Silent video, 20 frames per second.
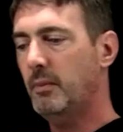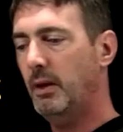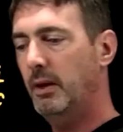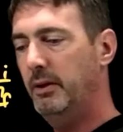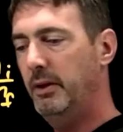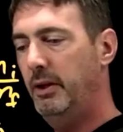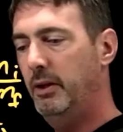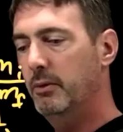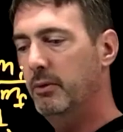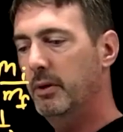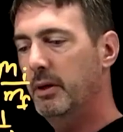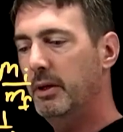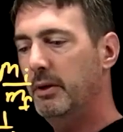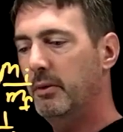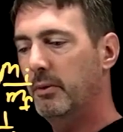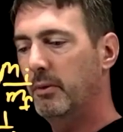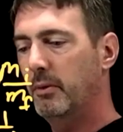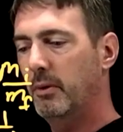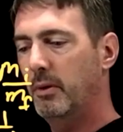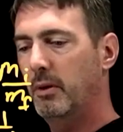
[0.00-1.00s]
you would
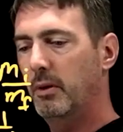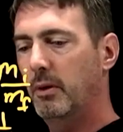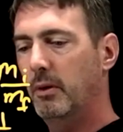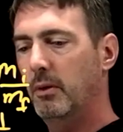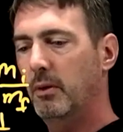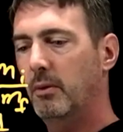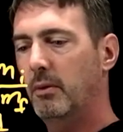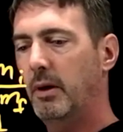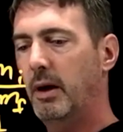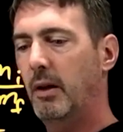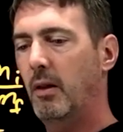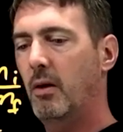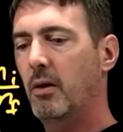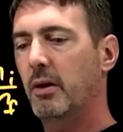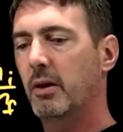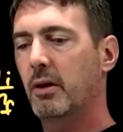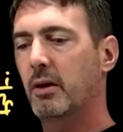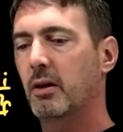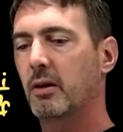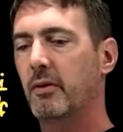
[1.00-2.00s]
right along a
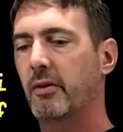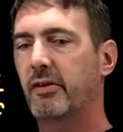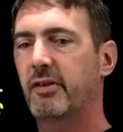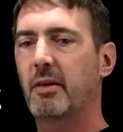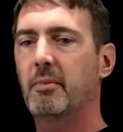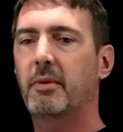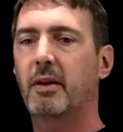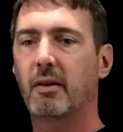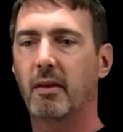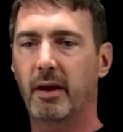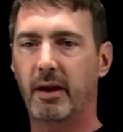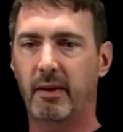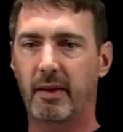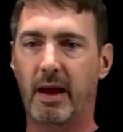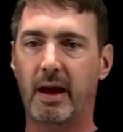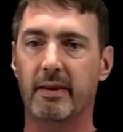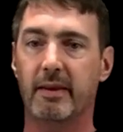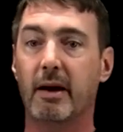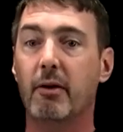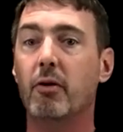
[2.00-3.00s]
curve, something like
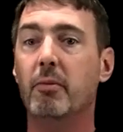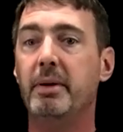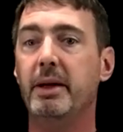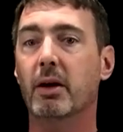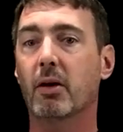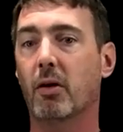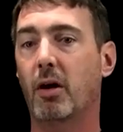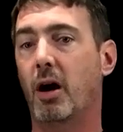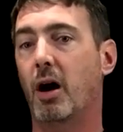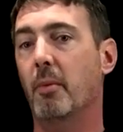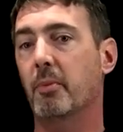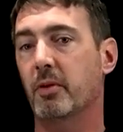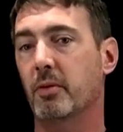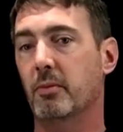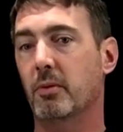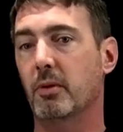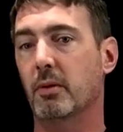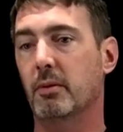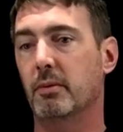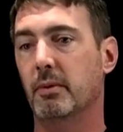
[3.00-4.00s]
that. That would be your
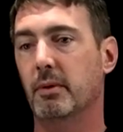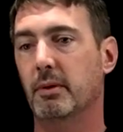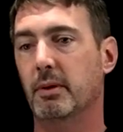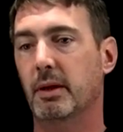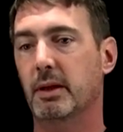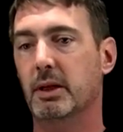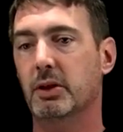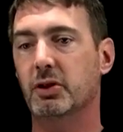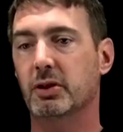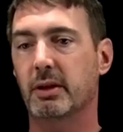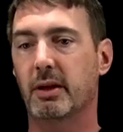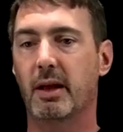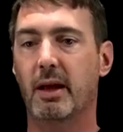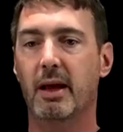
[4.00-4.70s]
optimal condition.